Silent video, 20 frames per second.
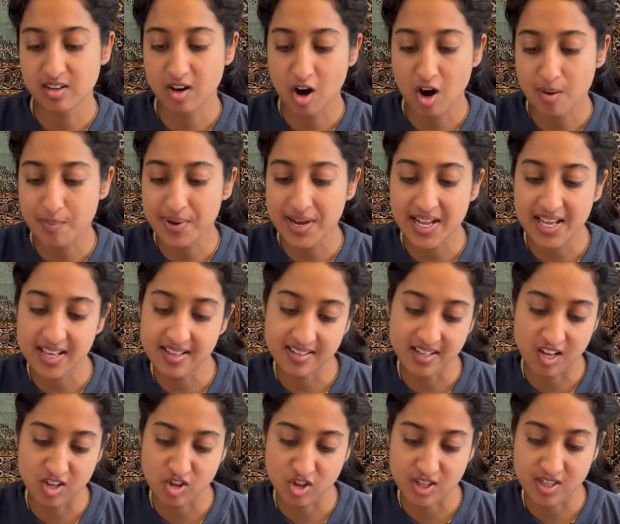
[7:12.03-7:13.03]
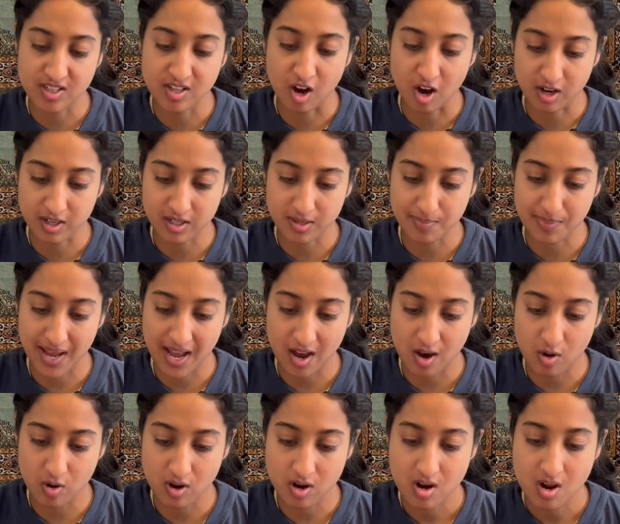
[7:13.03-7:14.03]
Harmony, as I just talked
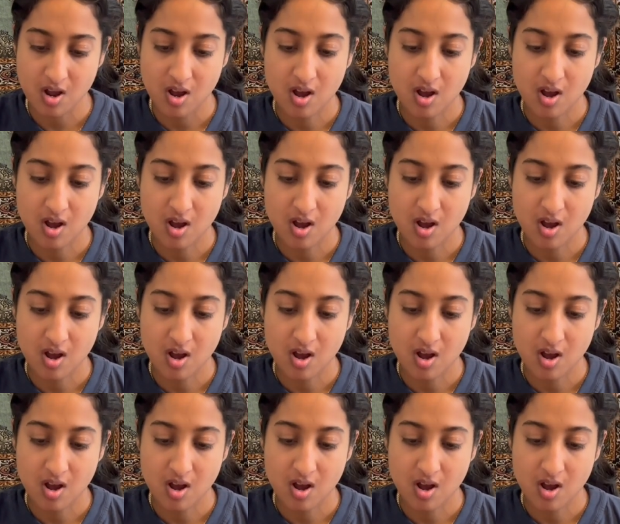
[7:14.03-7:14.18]
about,